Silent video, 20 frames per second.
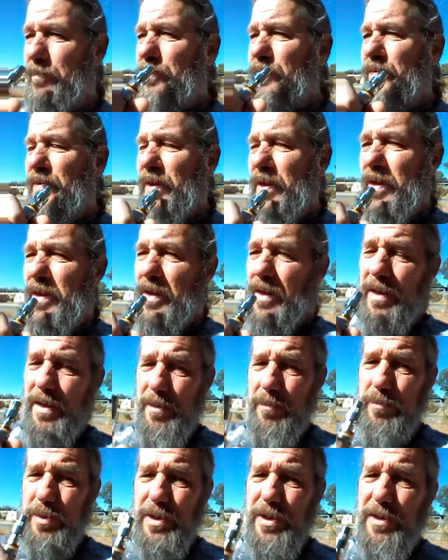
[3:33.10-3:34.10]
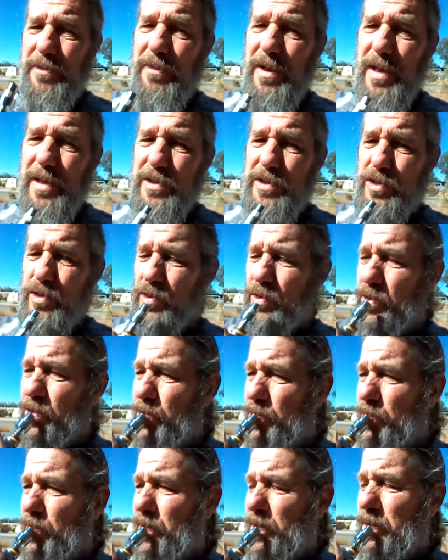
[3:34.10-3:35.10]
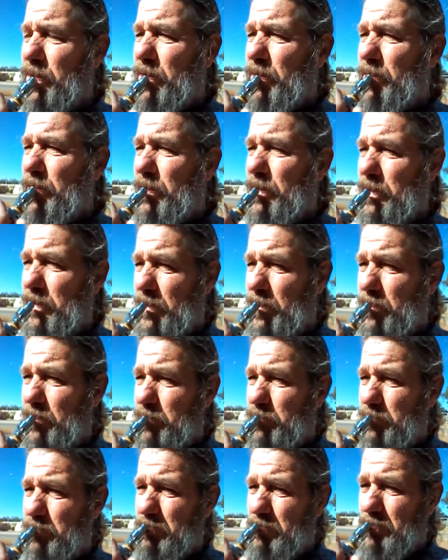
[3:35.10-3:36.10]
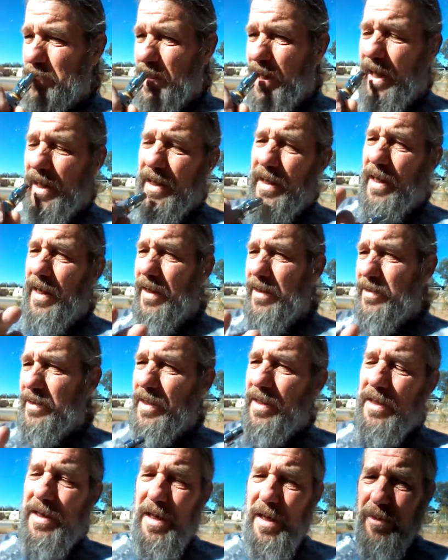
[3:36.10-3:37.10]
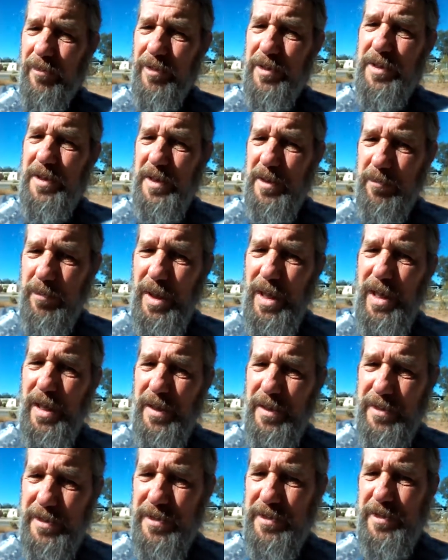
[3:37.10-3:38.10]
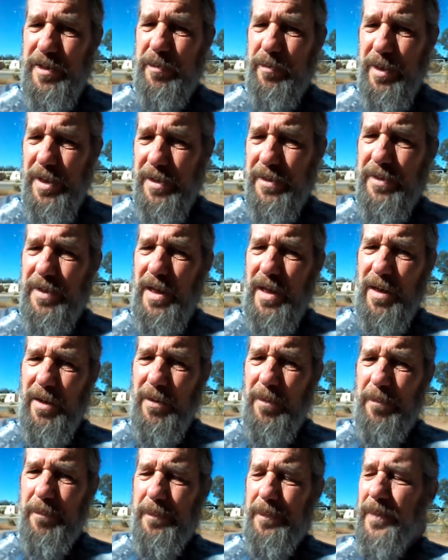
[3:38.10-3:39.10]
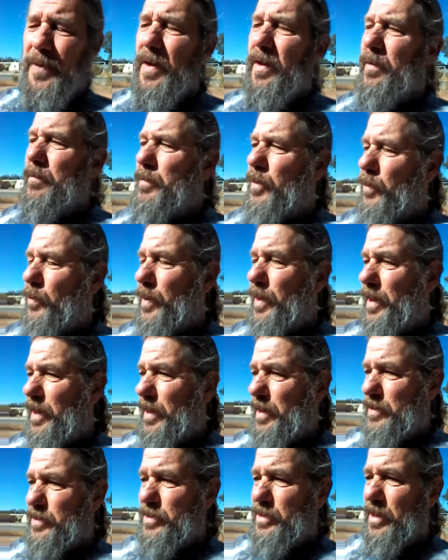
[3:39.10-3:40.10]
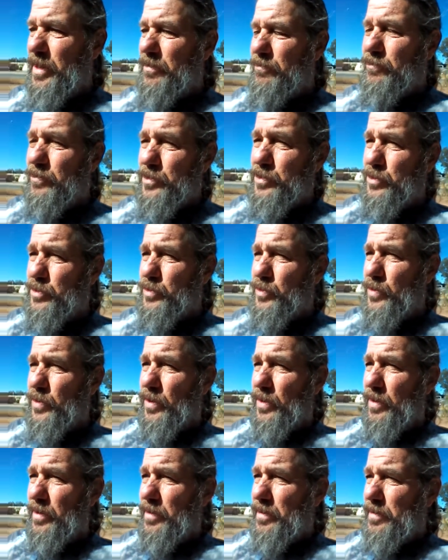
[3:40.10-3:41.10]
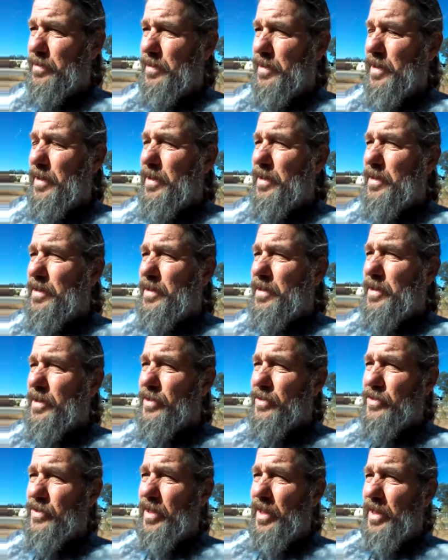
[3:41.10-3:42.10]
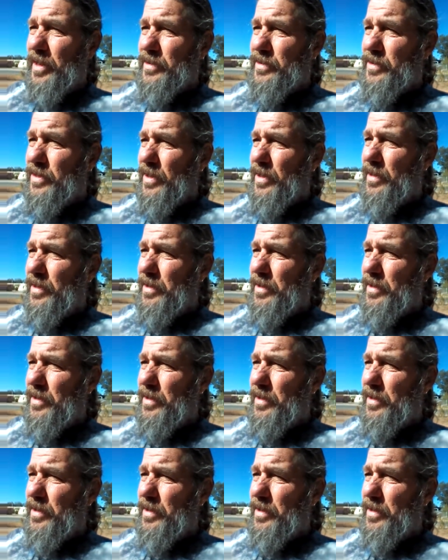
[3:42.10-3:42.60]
And I believe that's true. You know, I can't take everything back to MGTOW. But what can I say for sure is that,